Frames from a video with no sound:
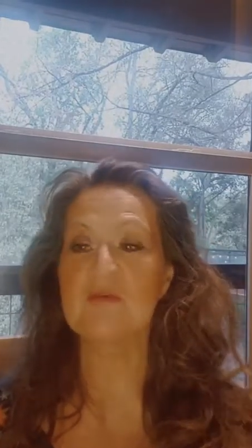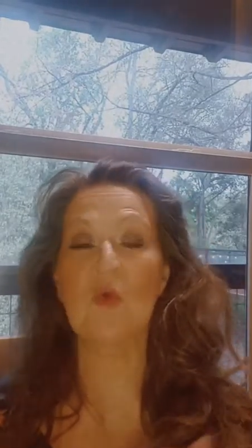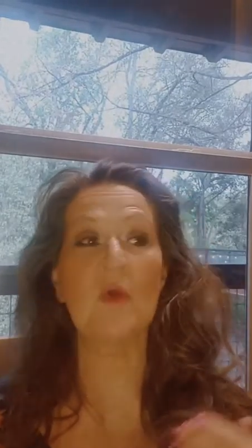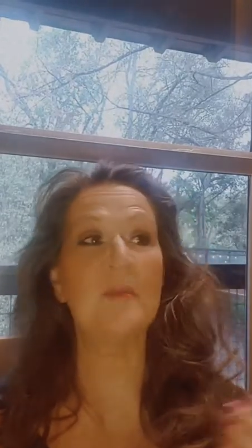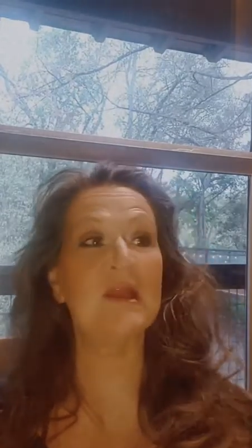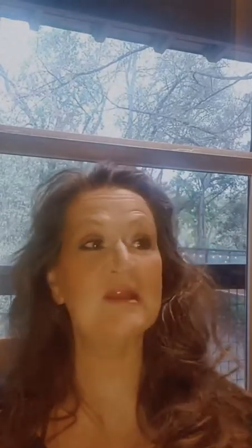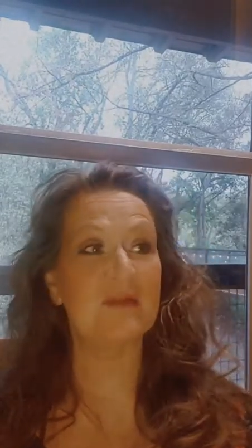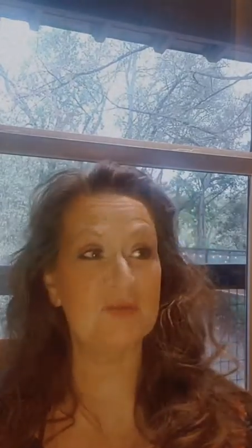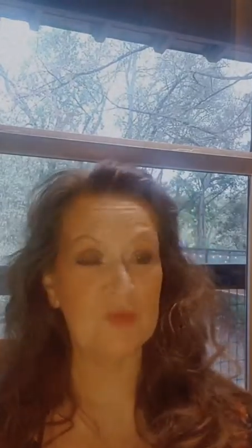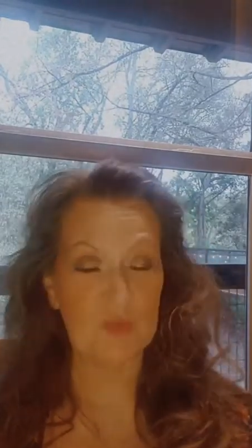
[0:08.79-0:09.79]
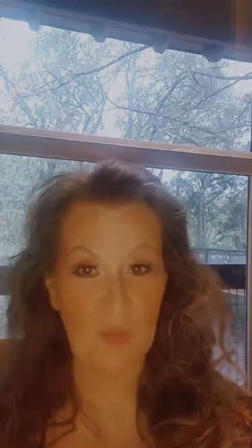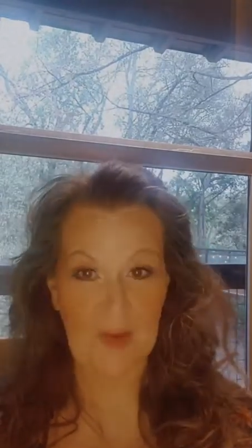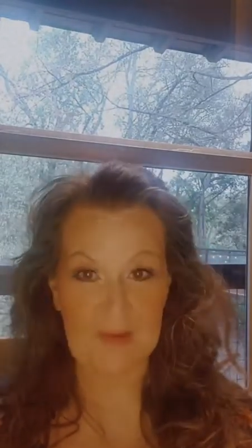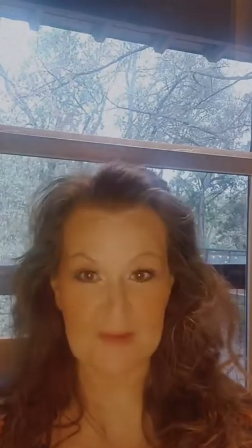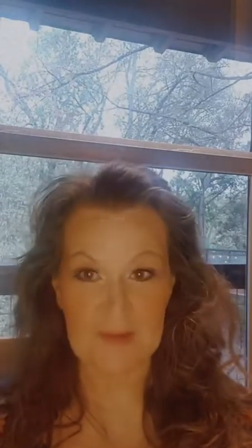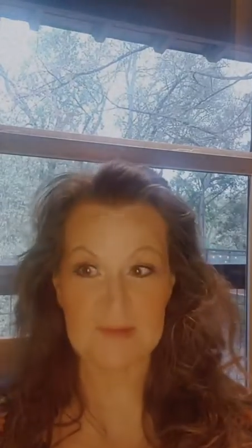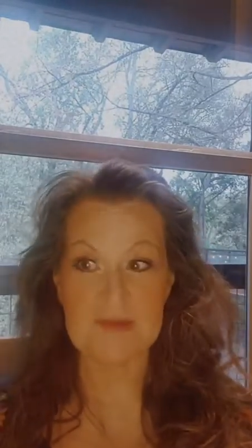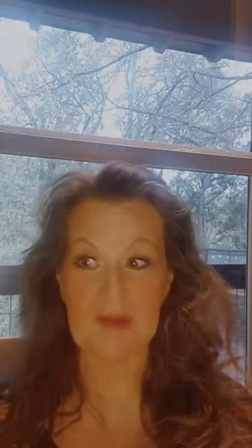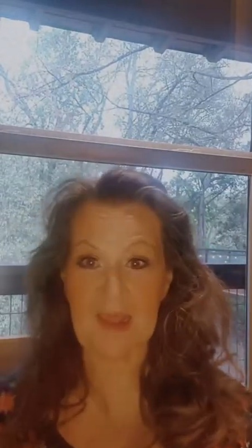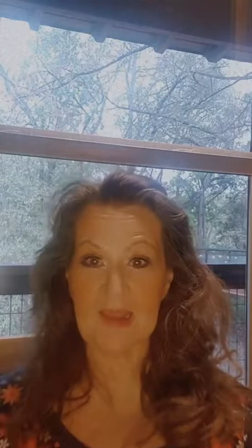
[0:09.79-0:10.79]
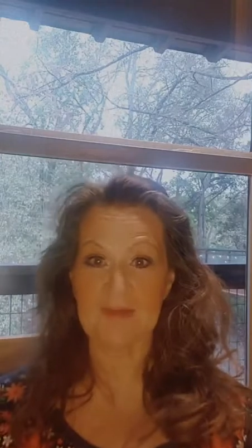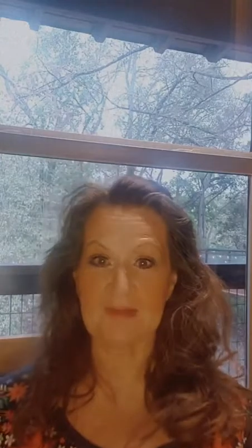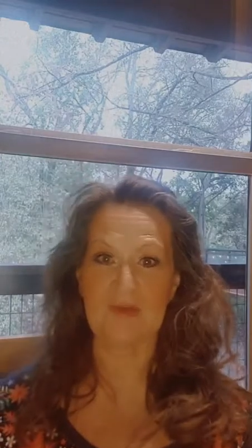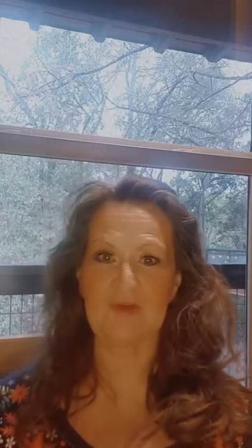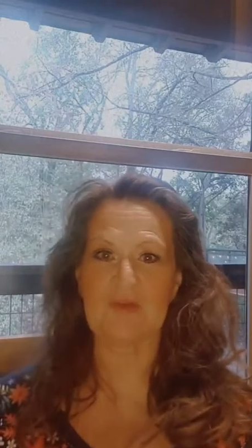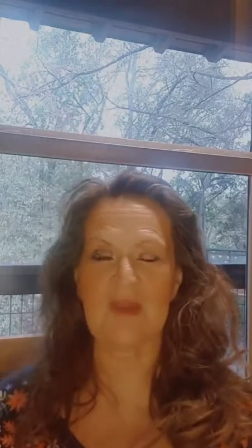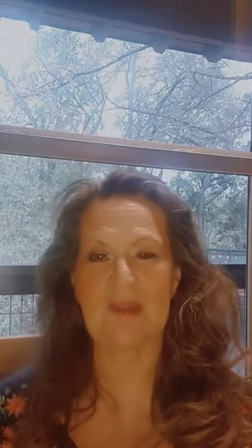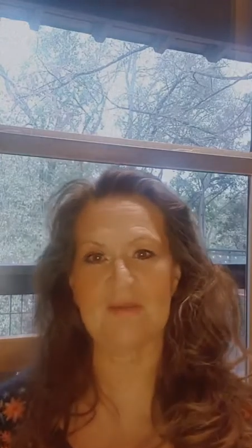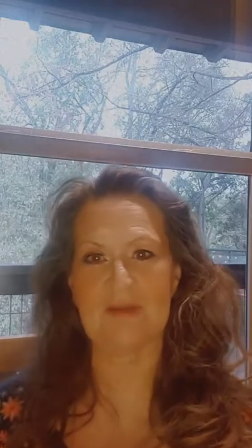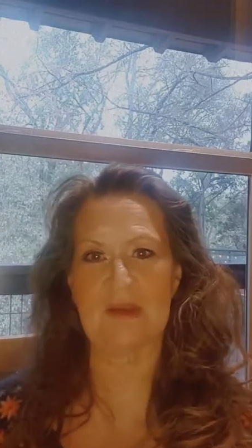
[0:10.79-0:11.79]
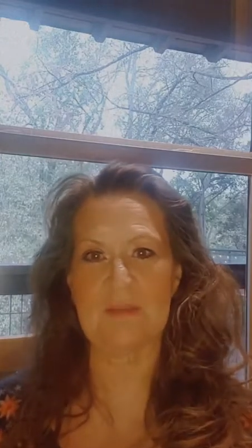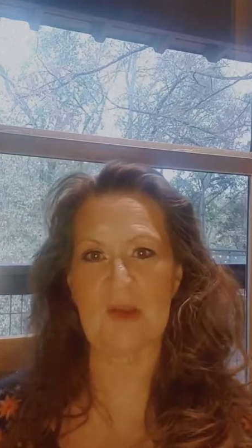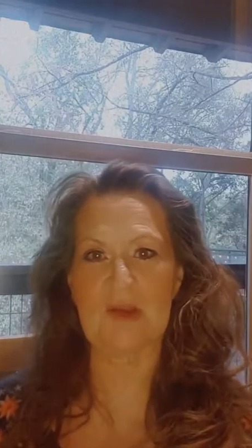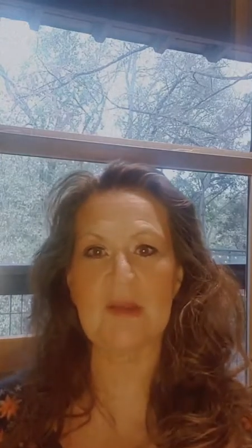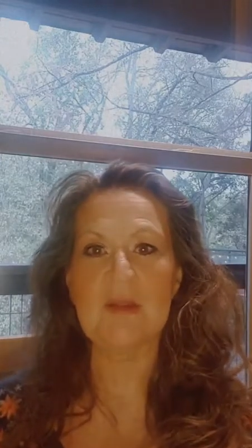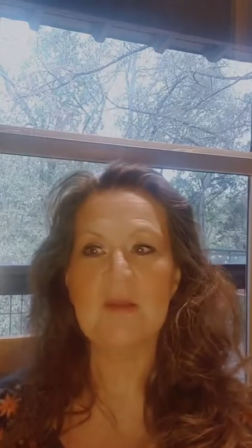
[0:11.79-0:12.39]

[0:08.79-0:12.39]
for my nephew's wedding today. Later today, he's getting married.